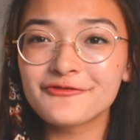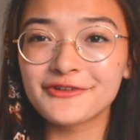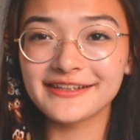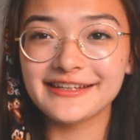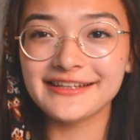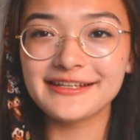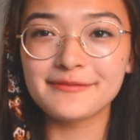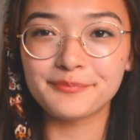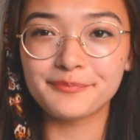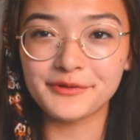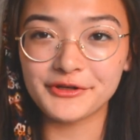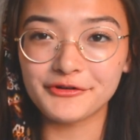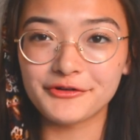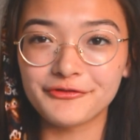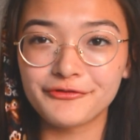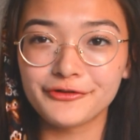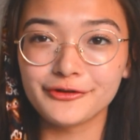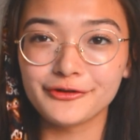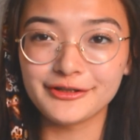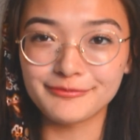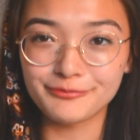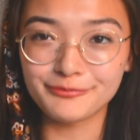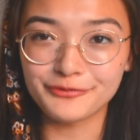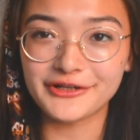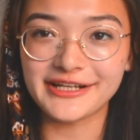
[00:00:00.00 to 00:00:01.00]
really
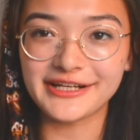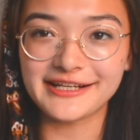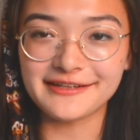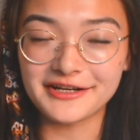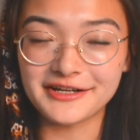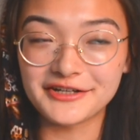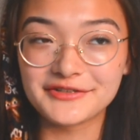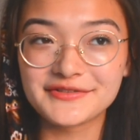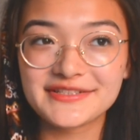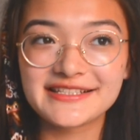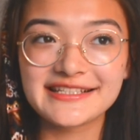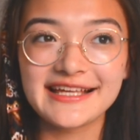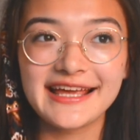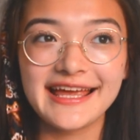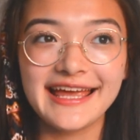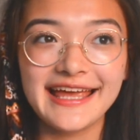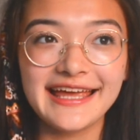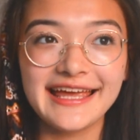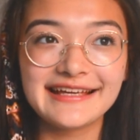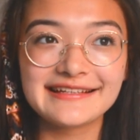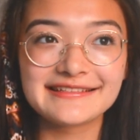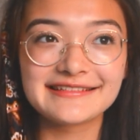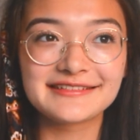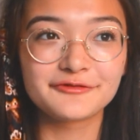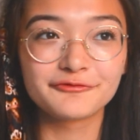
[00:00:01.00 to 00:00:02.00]
beautiful and pretty notes
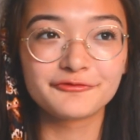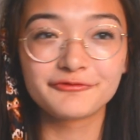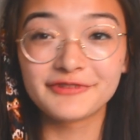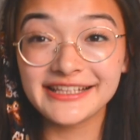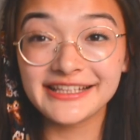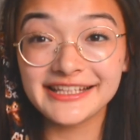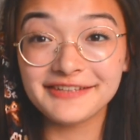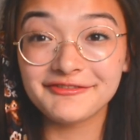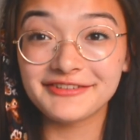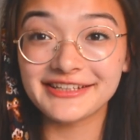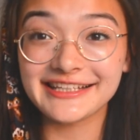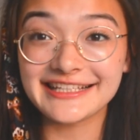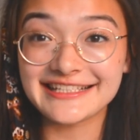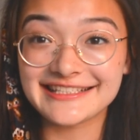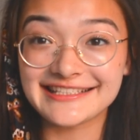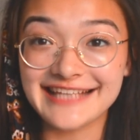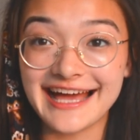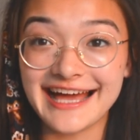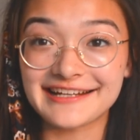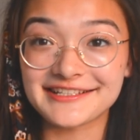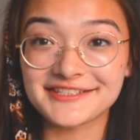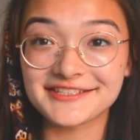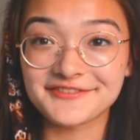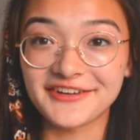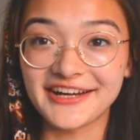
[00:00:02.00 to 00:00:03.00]
is really
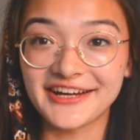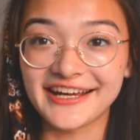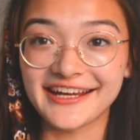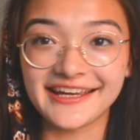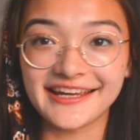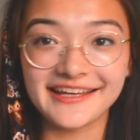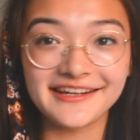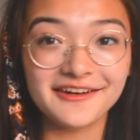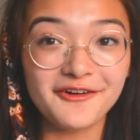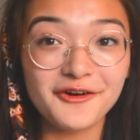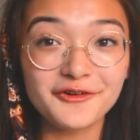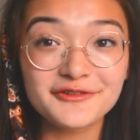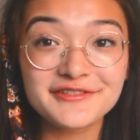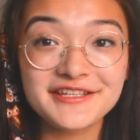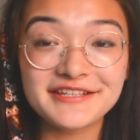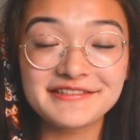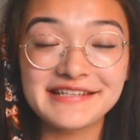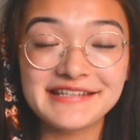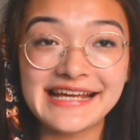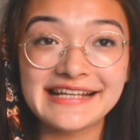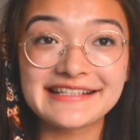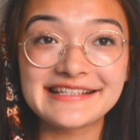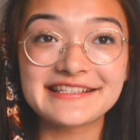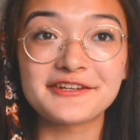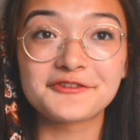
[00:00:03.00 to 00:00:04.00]
satisfying and also
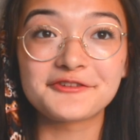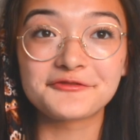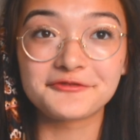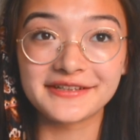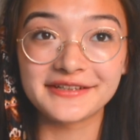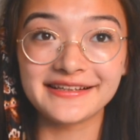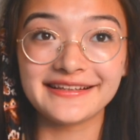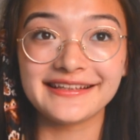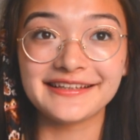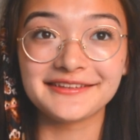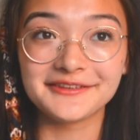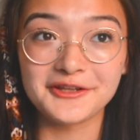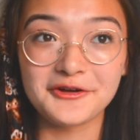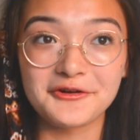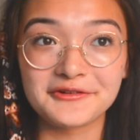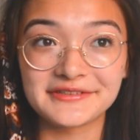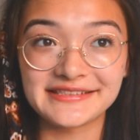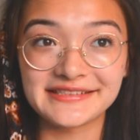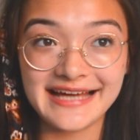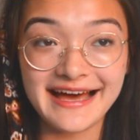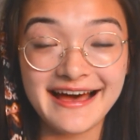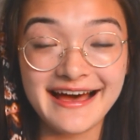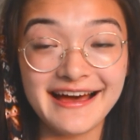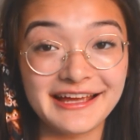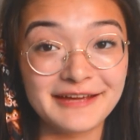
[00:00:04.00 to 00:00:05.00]
takes a really long
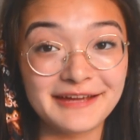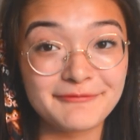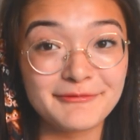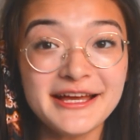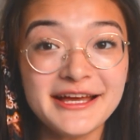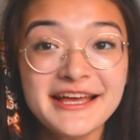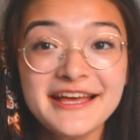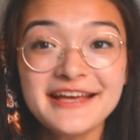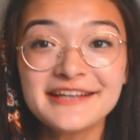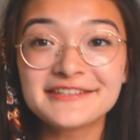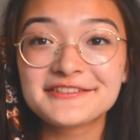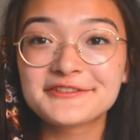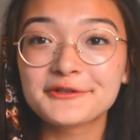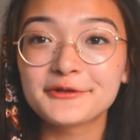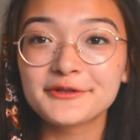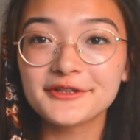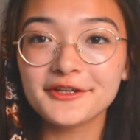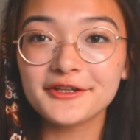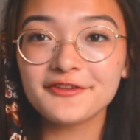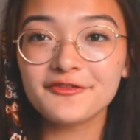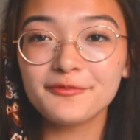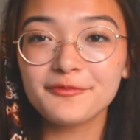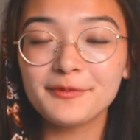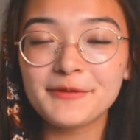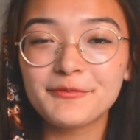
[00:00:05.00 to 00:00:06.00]
time. So a
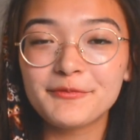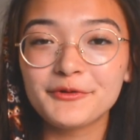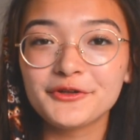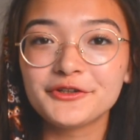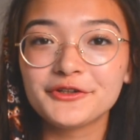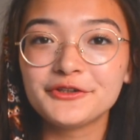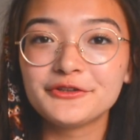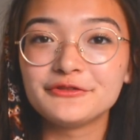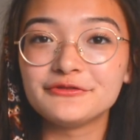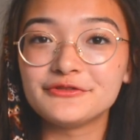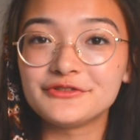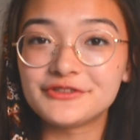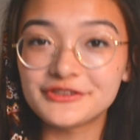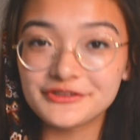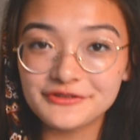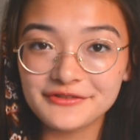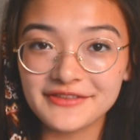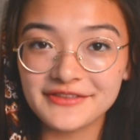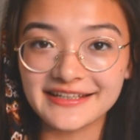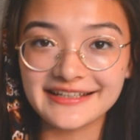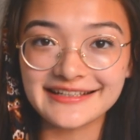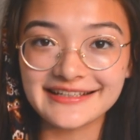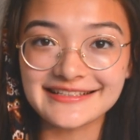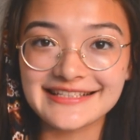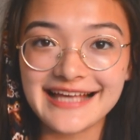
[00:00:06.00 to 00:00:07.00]
lot of people who do
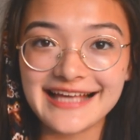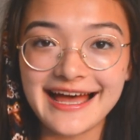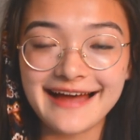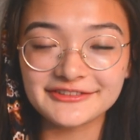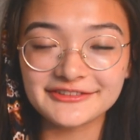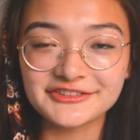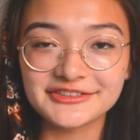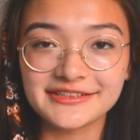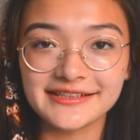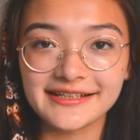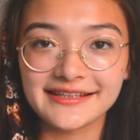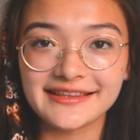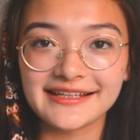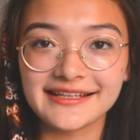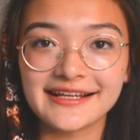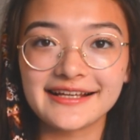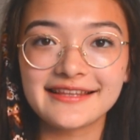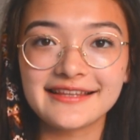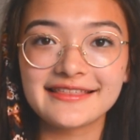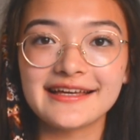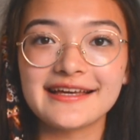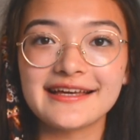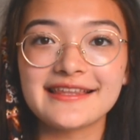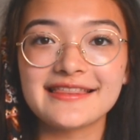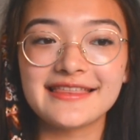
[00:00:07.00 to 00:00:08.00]
this actually
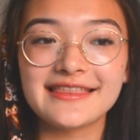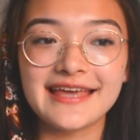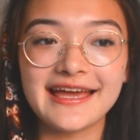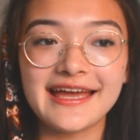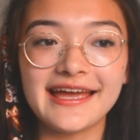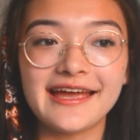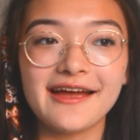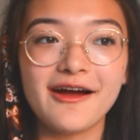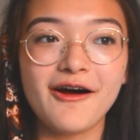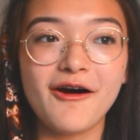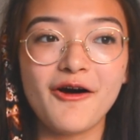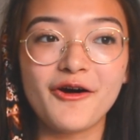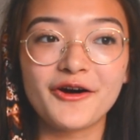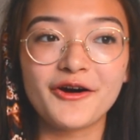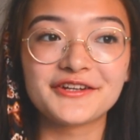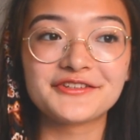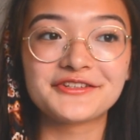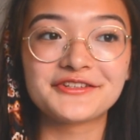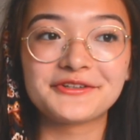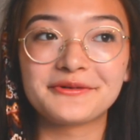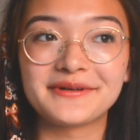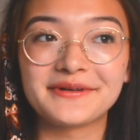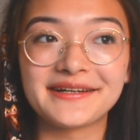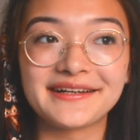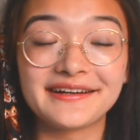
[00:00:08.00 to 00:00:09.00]
think that they are
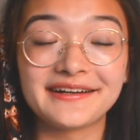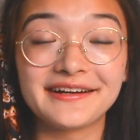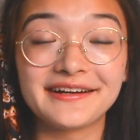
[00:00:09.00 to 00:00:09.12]
doing